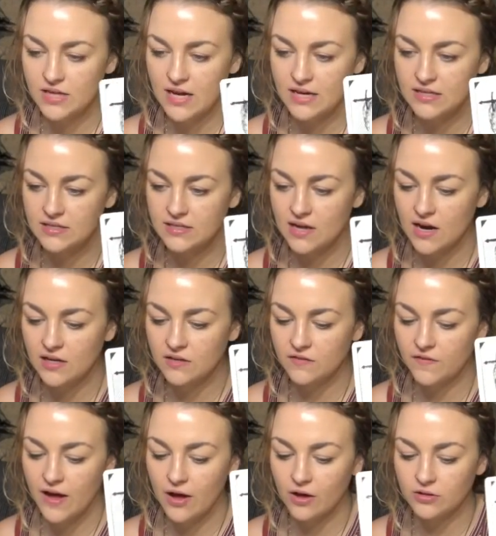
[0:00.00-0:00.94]
that is kind
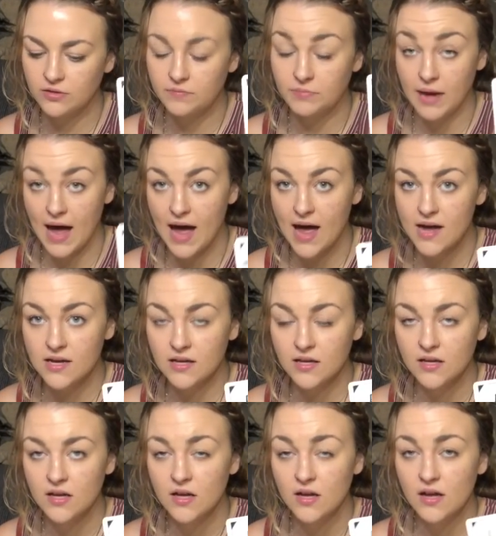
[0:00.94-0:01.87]
of held back,
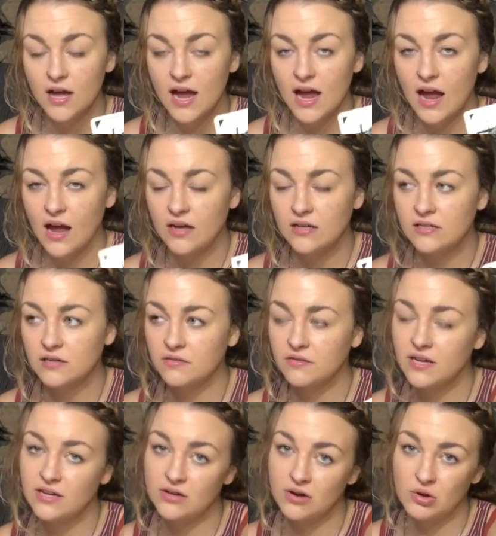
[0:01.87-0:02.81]
and
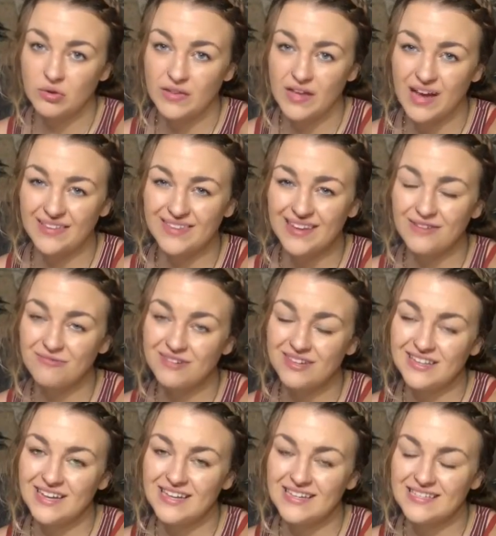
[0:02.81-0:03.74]
they know that. They
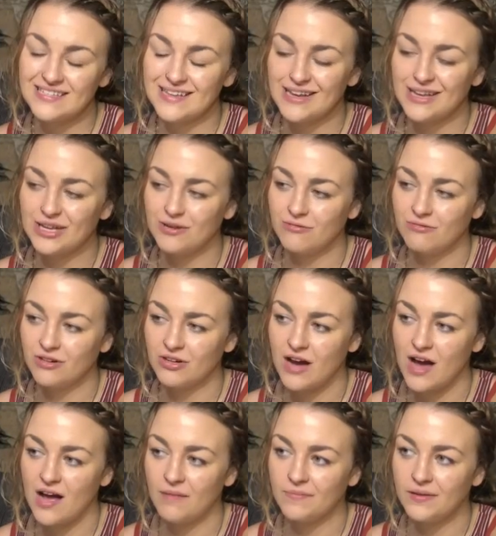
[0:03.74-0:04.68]
realize that you are
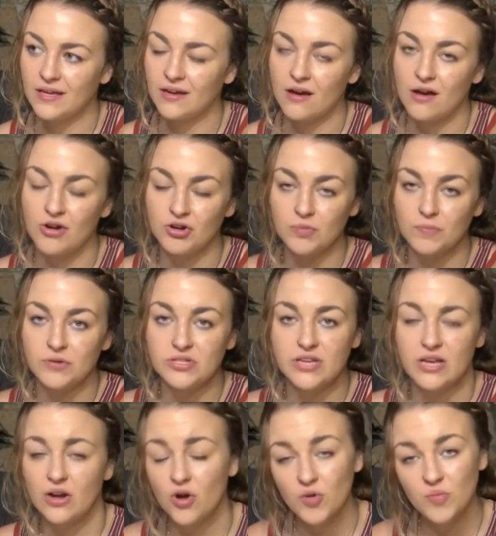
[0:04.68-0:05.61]
not being
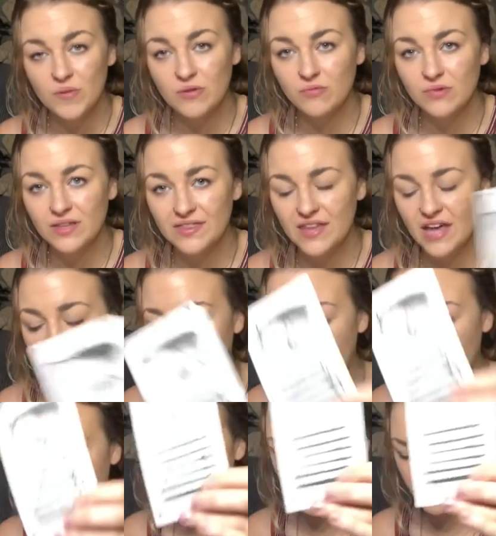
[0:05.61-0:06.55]
100% open with them,
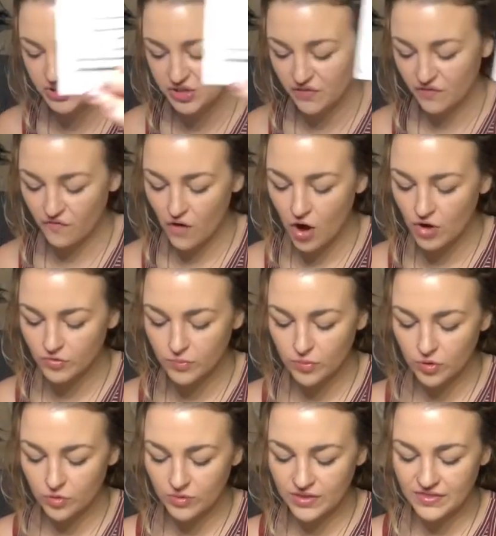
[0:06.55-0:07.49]
100%
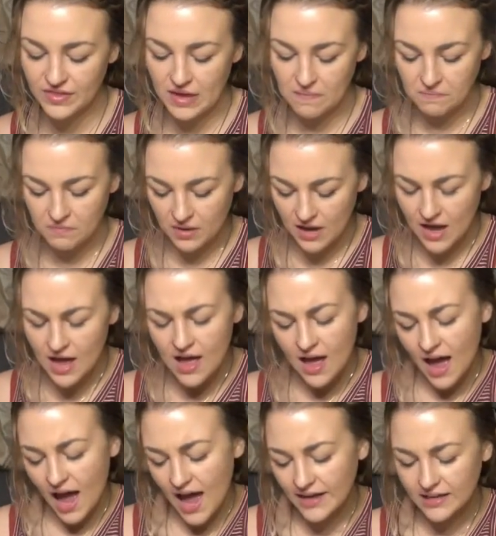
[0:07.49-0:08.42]
vulnerable with them, but
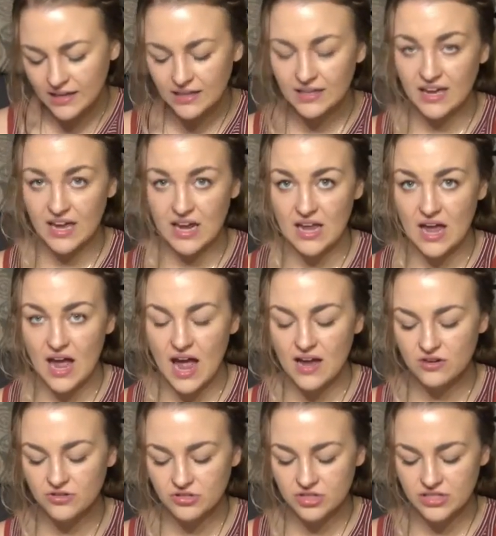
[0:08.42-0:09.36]
I can get it.
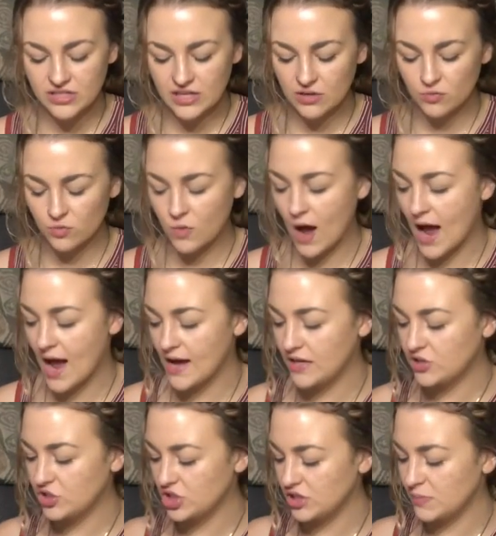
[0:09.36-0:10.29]
I understand
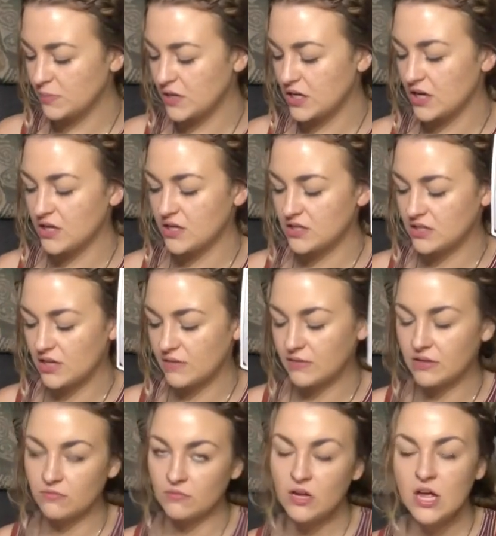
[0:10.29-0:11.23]
why, just because, I
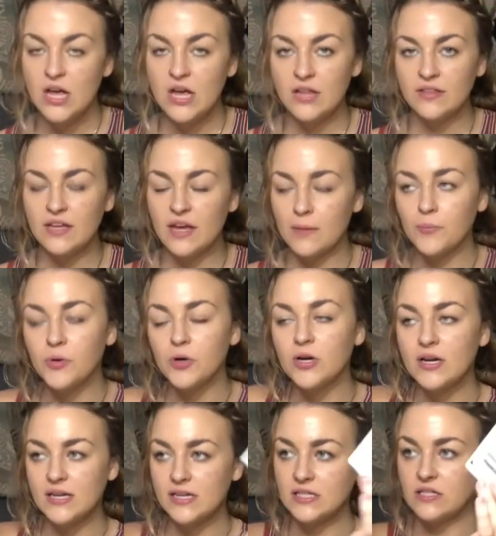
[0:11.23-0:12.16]
mean, the Emperor
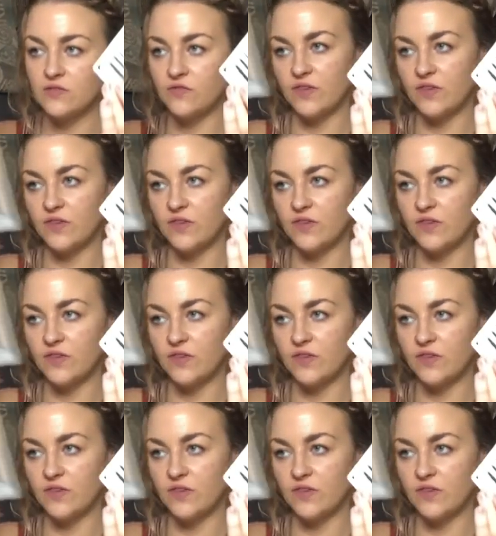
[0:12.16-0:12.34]
is a